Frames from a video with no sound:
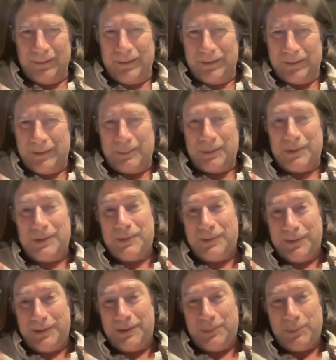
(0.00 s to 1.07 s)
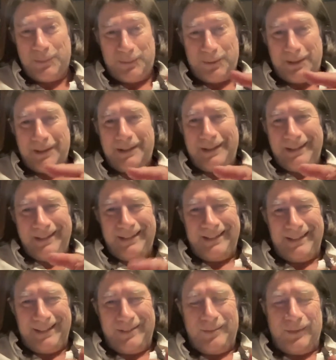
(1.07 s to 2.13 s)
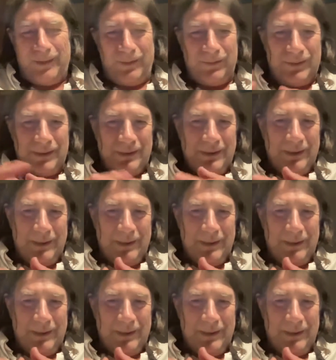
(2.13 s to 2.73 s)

descriptions first before getting involved in